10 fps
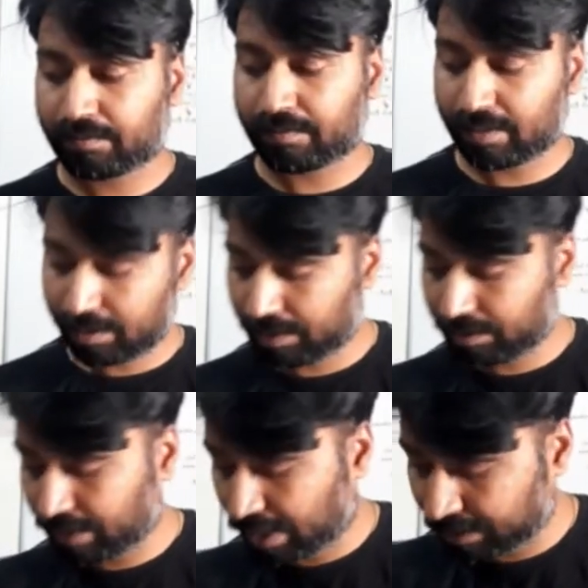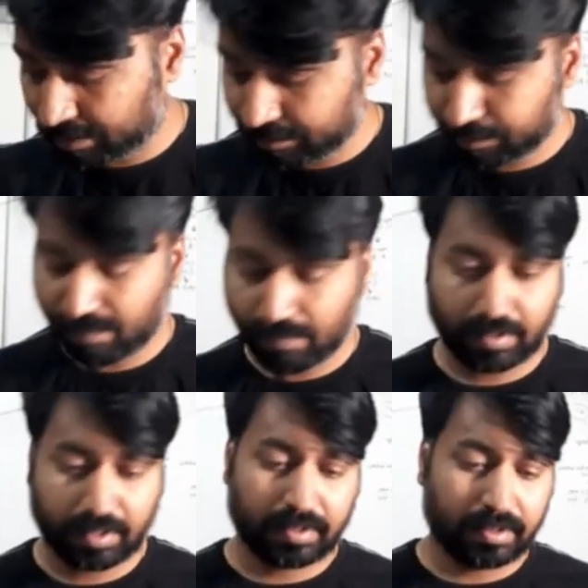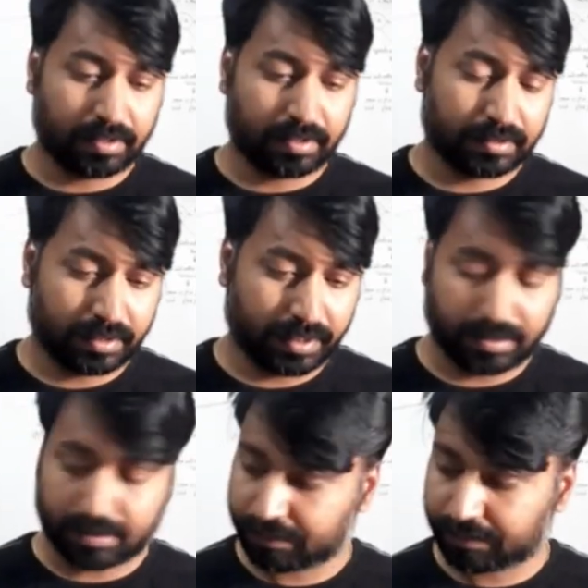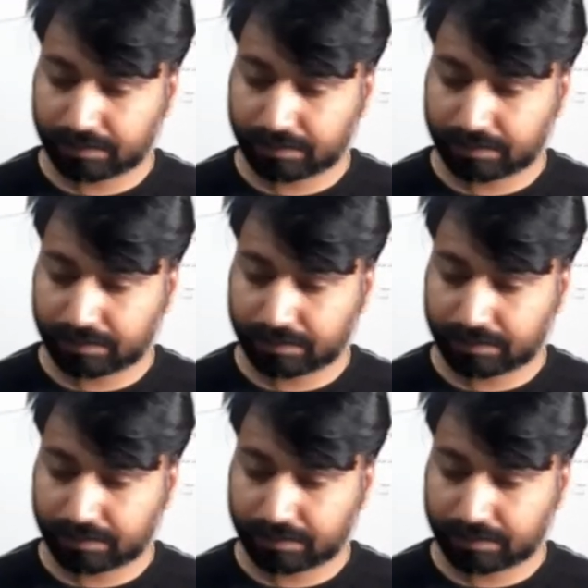Now what we have that certain,